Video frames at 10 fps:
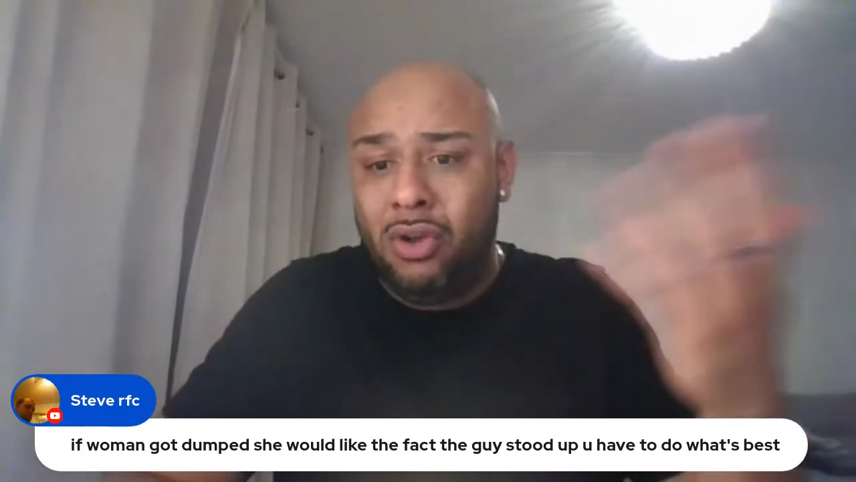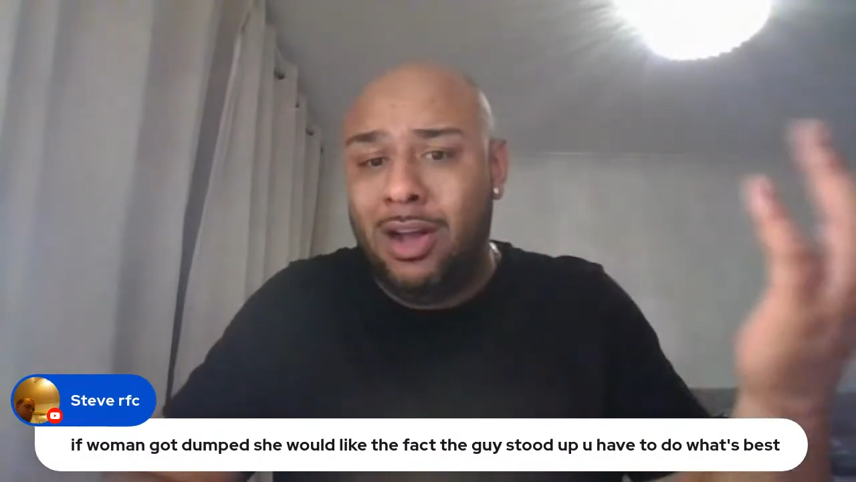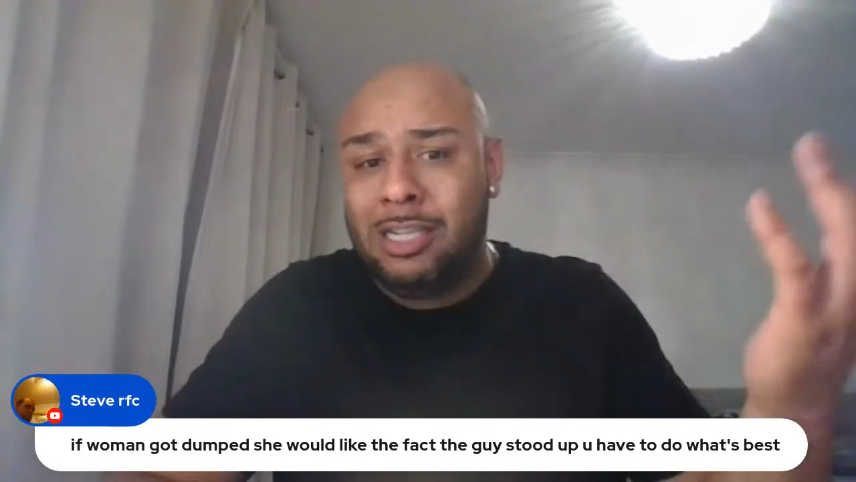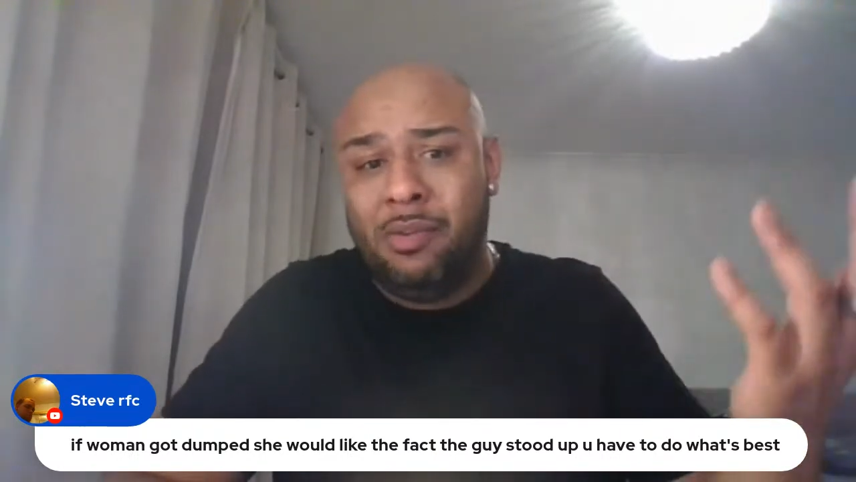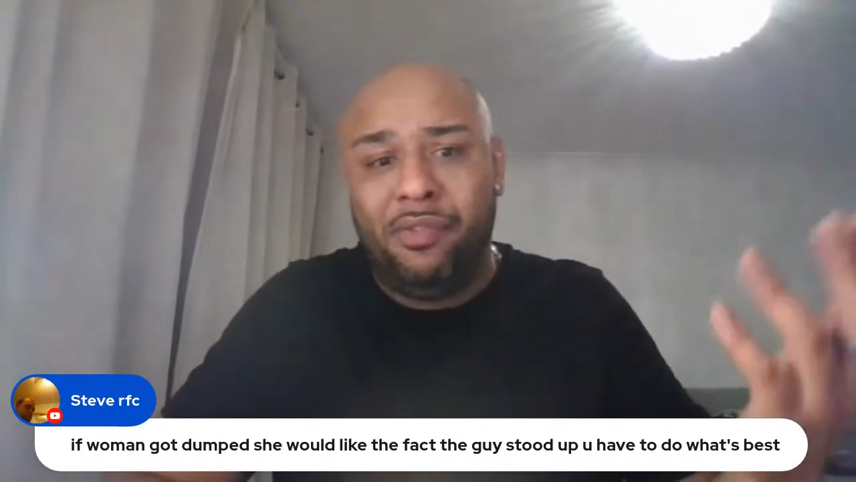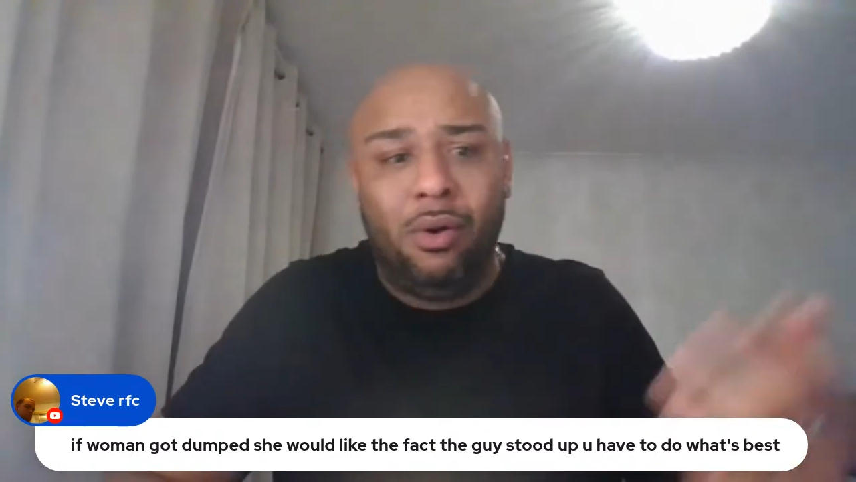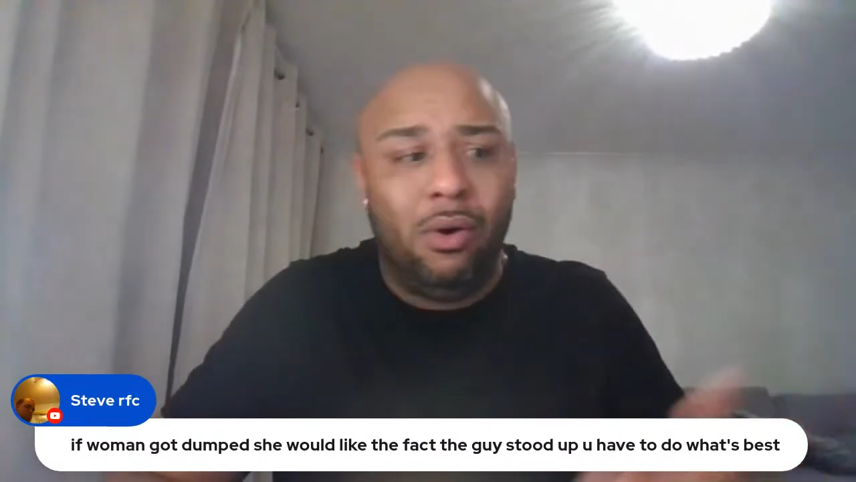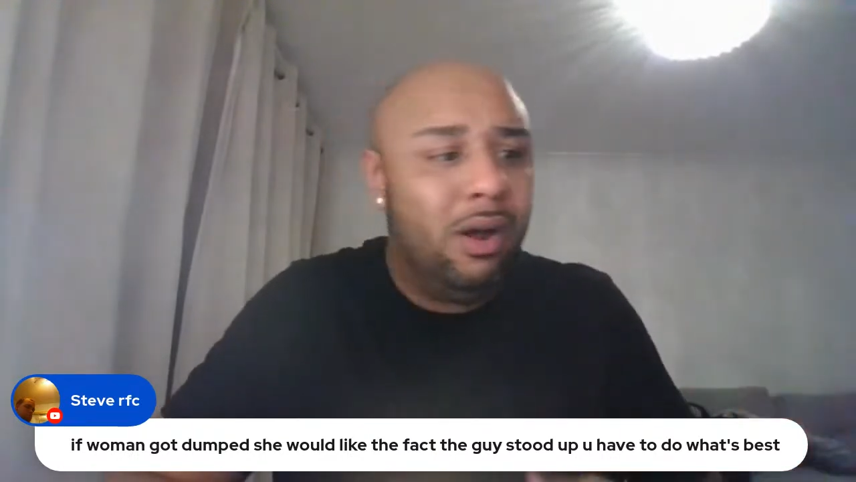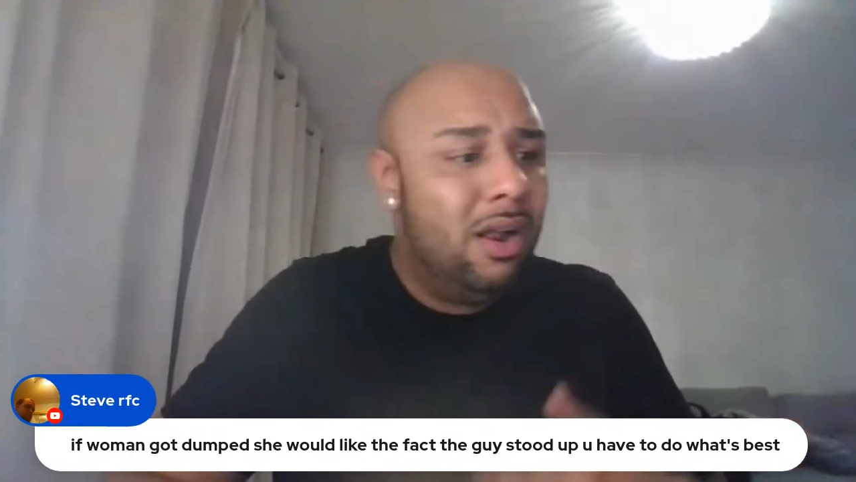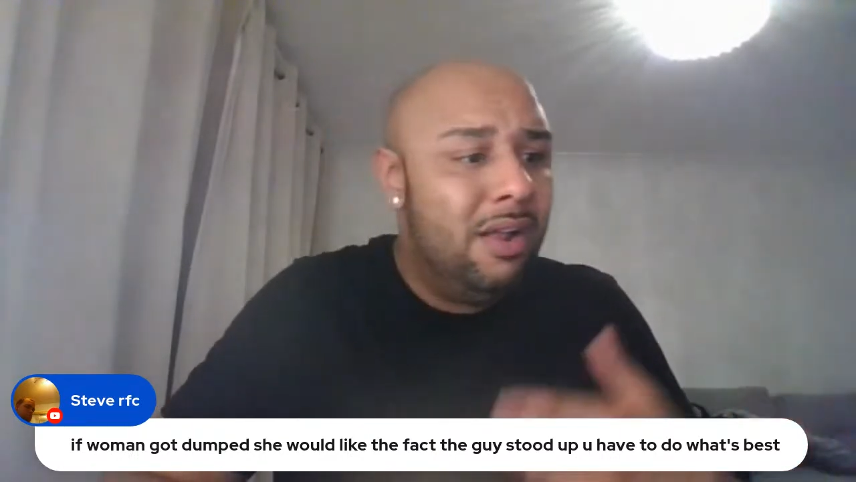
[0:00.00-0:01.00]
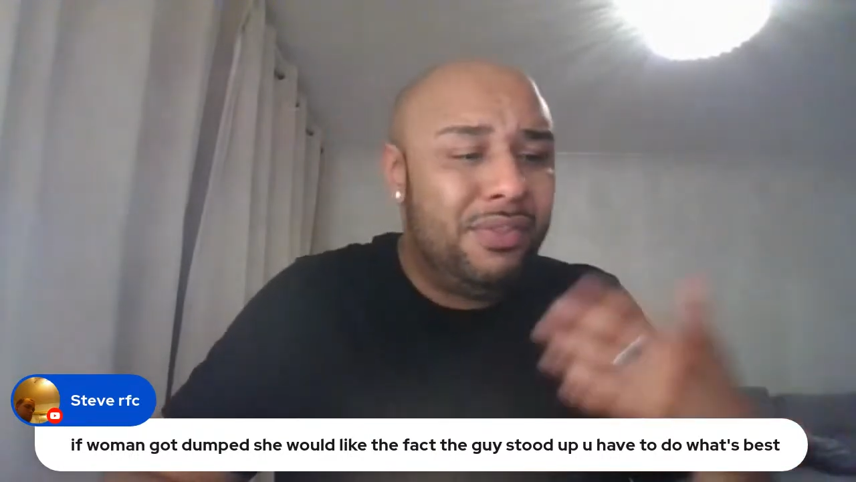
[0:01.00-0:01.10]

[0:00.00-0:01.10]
guys before.